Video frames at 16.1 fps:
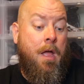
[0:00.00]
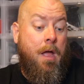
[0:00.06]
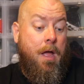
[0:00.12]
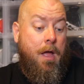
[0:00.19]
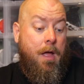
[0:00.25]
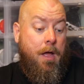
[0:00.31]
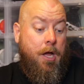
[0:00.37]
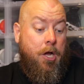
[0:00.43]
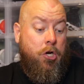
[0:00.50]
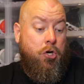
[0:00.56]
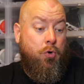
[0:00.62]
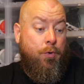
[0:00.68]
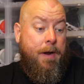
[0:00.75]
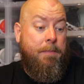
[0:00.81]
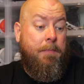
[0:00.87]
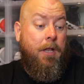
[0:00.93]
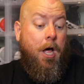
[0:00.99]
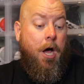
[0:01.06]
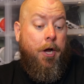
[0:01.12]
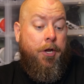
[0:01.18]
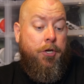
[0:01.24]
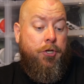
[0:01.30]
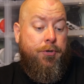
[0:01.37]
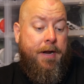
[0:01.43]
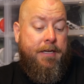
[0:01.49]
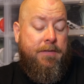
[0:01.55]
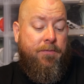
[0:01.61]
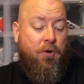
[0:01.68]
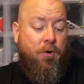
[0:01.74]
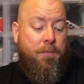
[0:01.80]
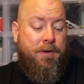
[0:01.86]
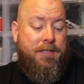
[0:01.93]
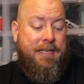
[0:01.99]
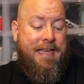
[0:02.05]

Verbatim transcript: Uh, Grimlock, Transformers